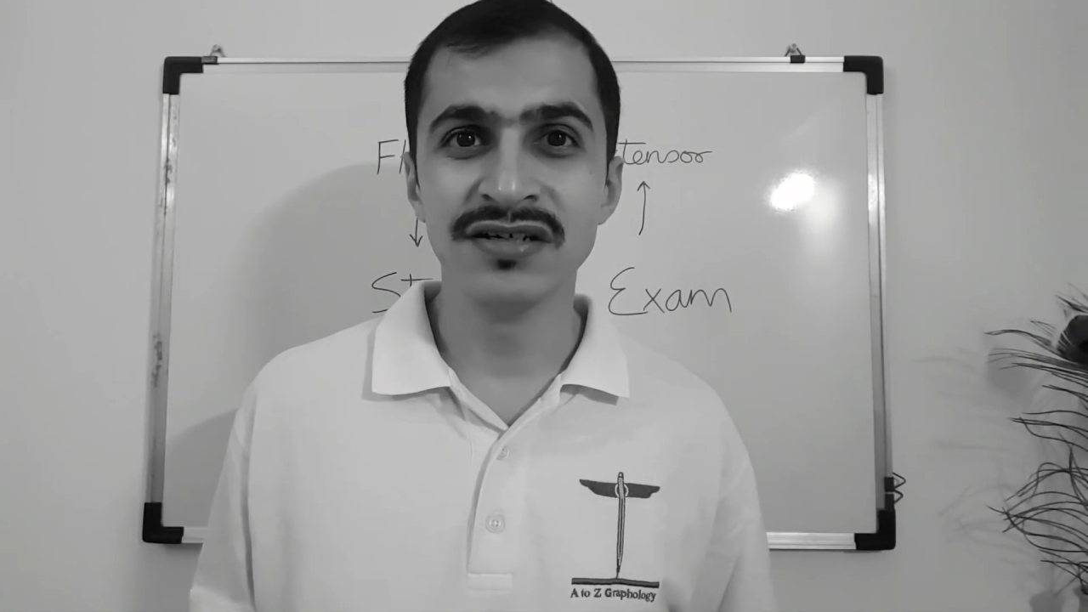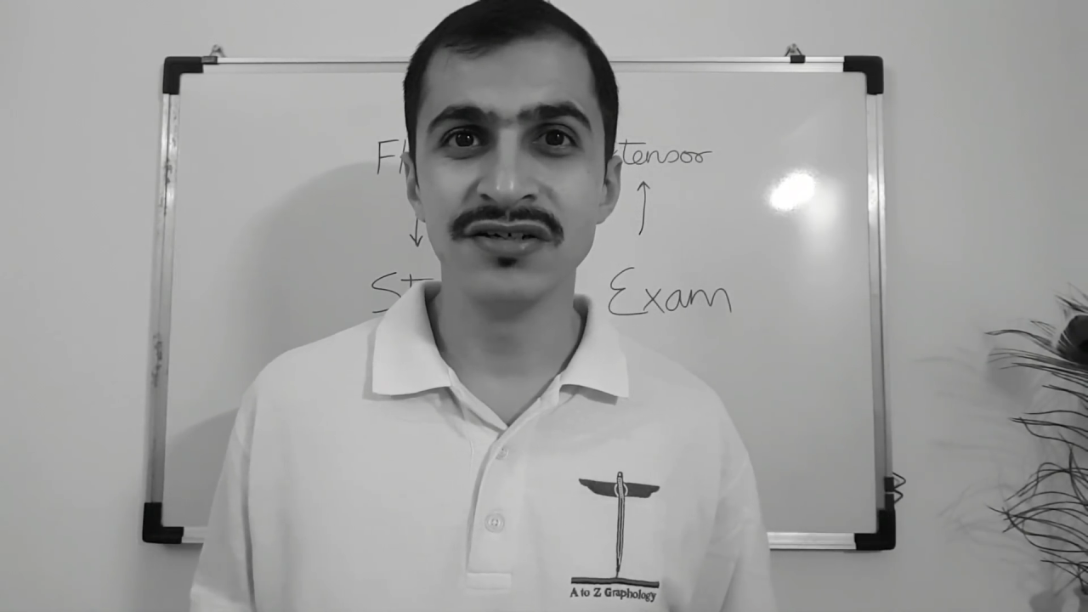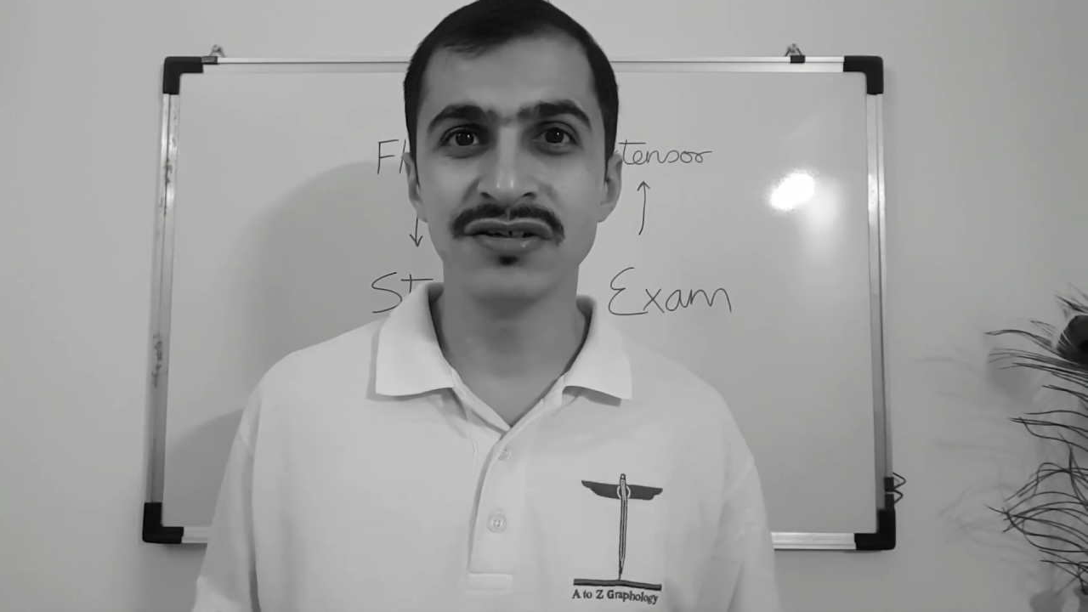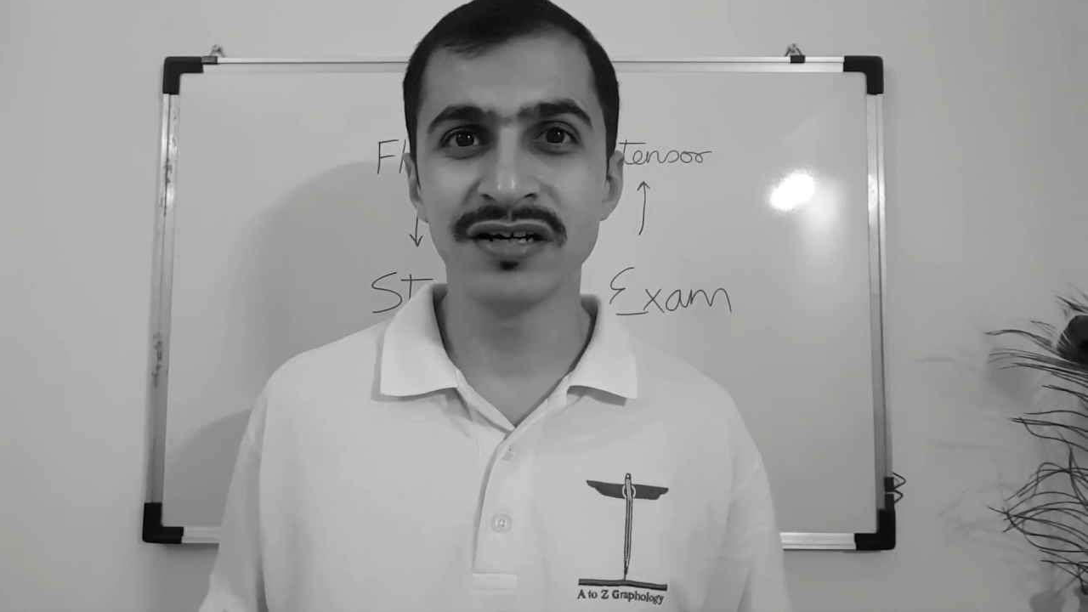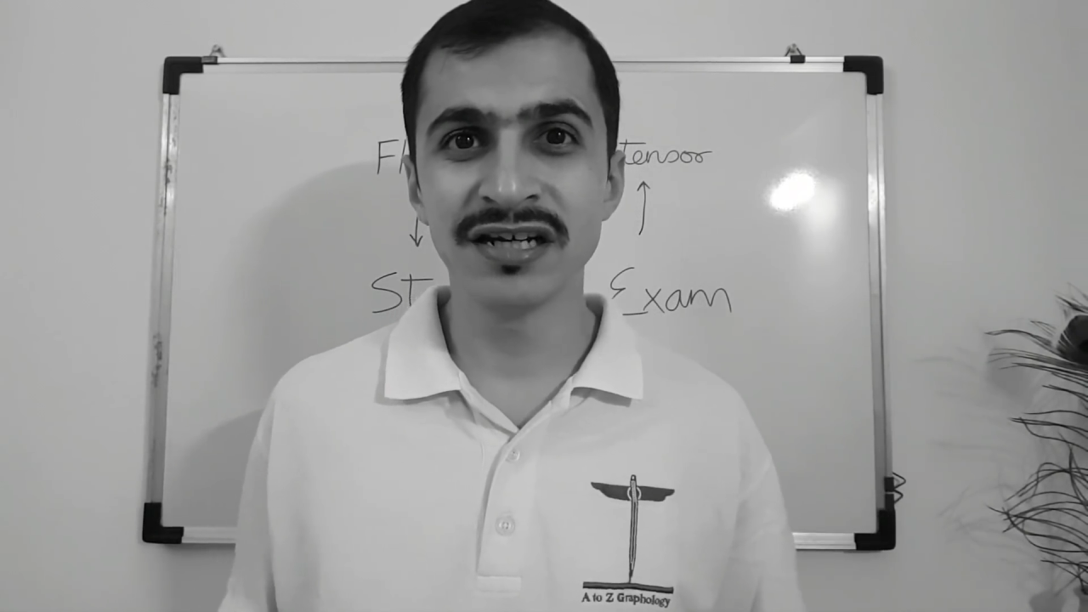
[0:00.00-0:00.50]

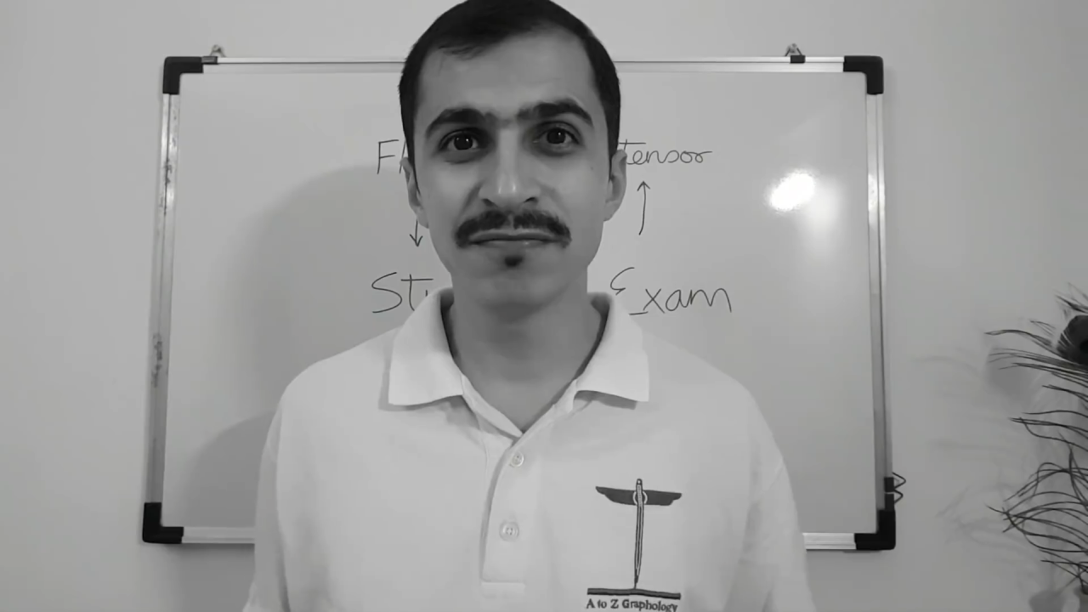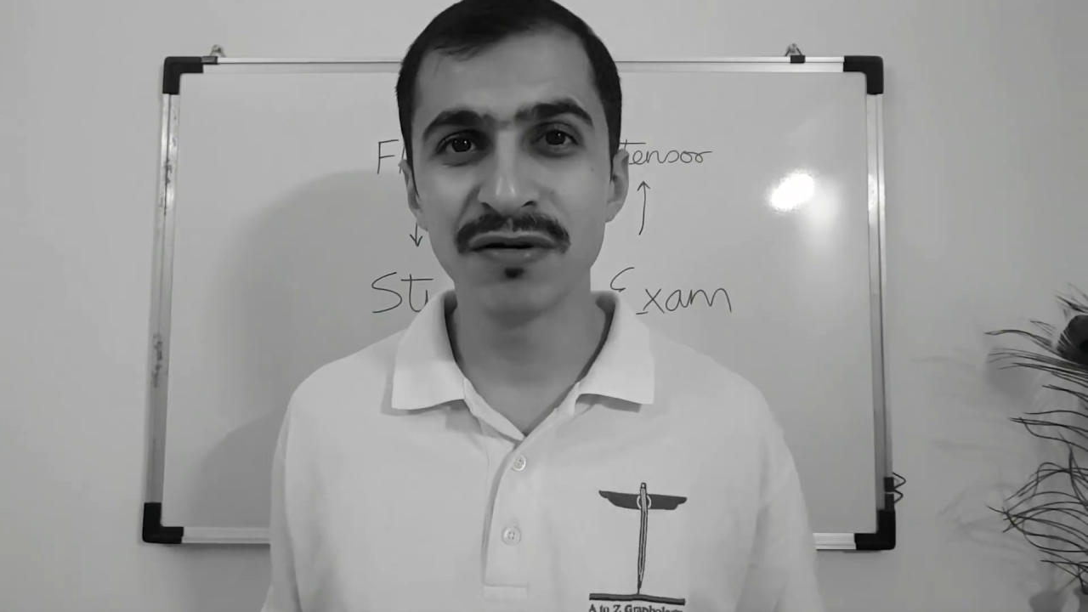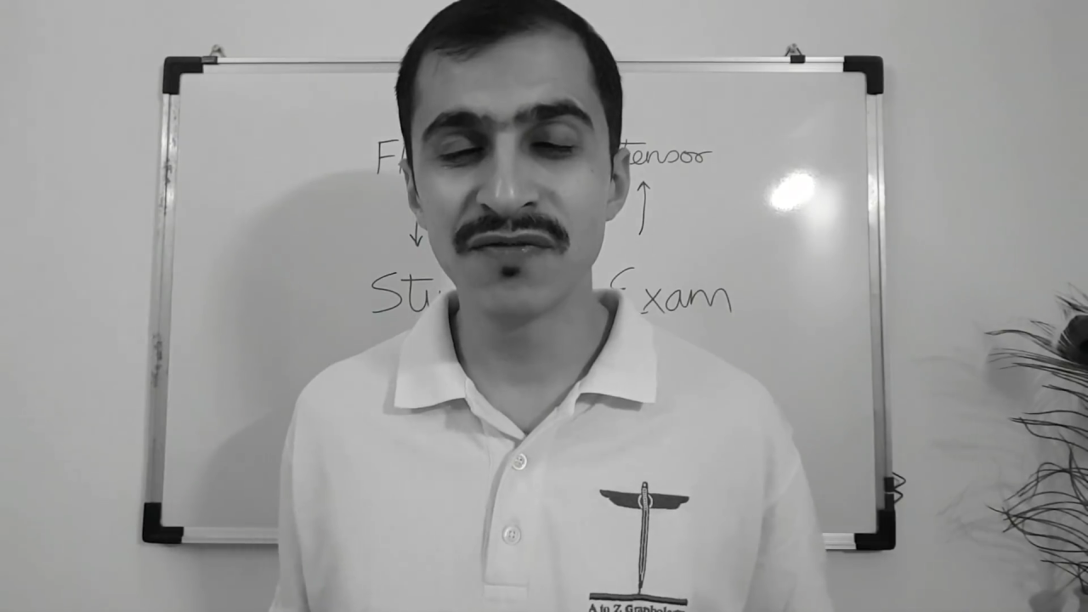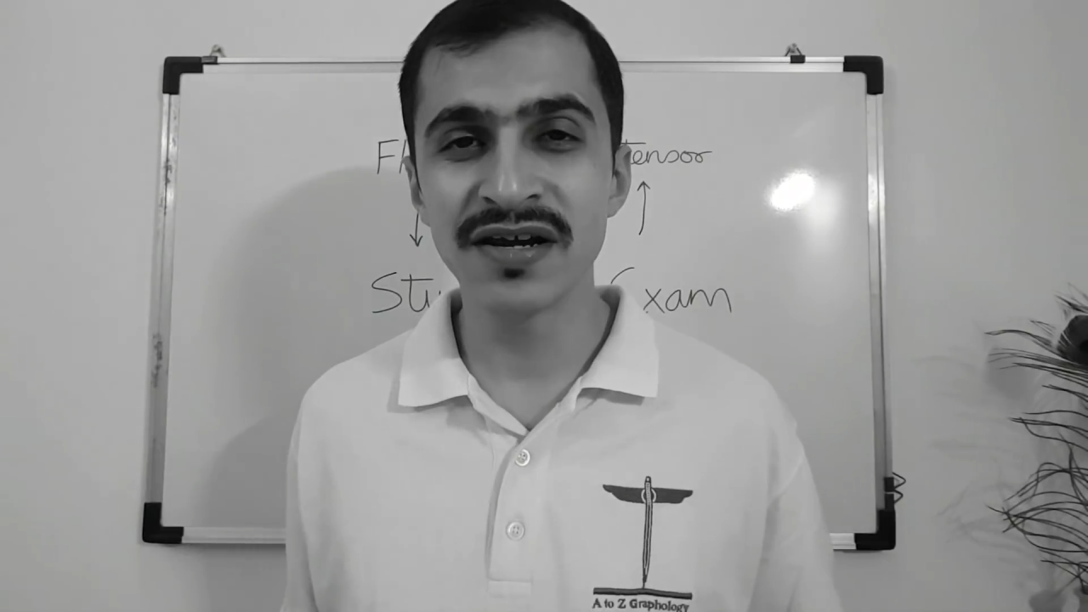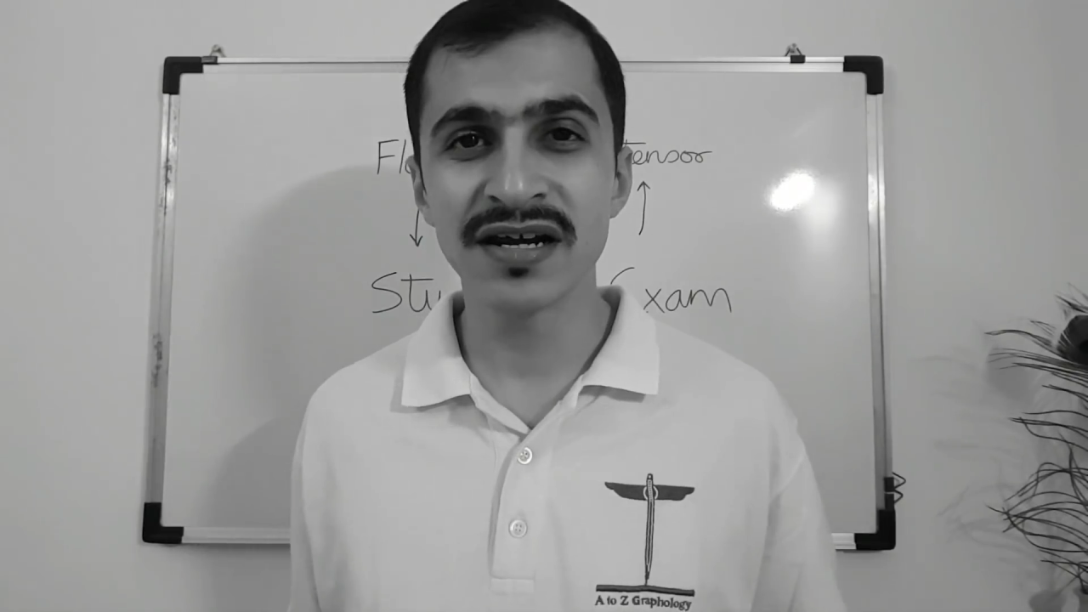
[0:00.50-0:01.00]
You are in the
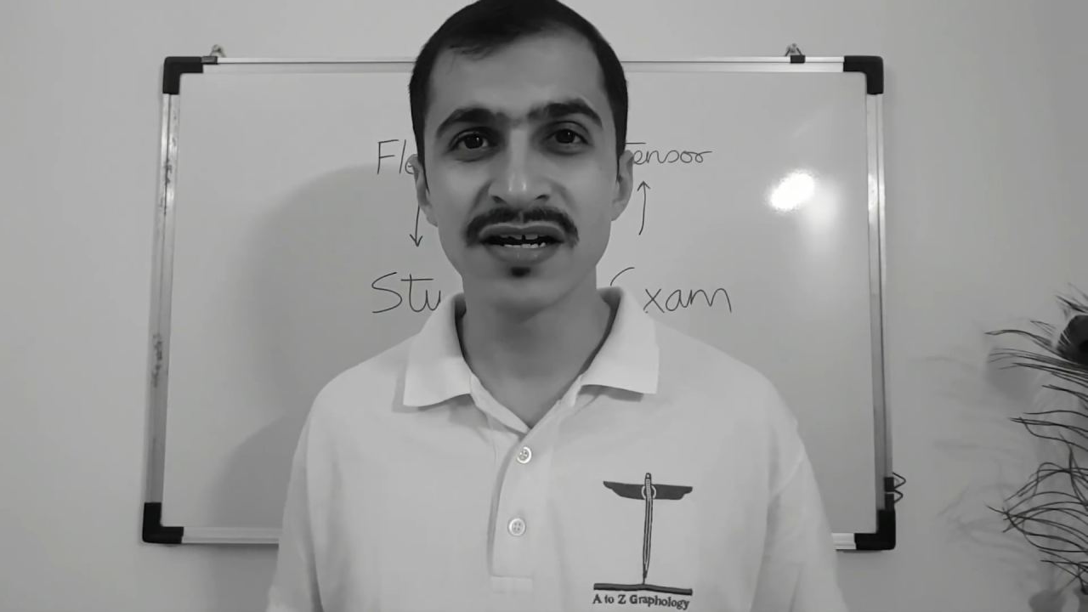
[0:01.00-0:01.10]
perfect